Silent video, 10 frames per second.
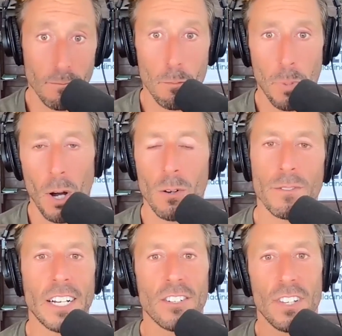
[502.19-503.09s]

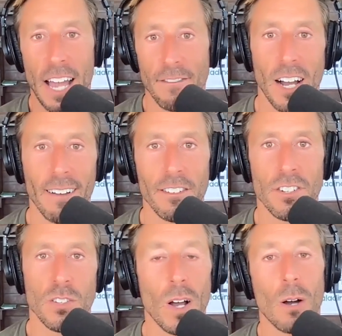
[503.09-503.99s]
Bones actually have
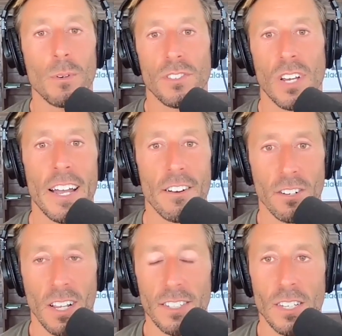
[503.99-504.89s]
collagen as well, which is higher in
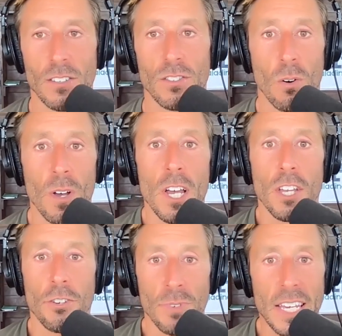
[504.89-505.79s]
glycine. So
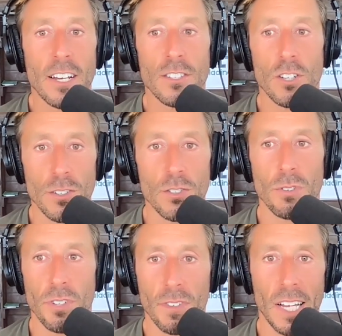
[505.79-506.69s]
you need a good
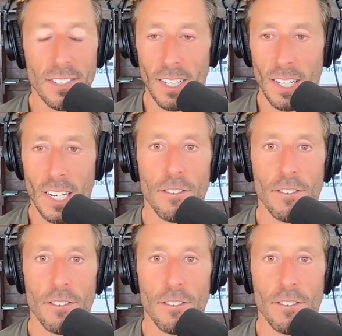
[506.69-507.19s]
source of glycine.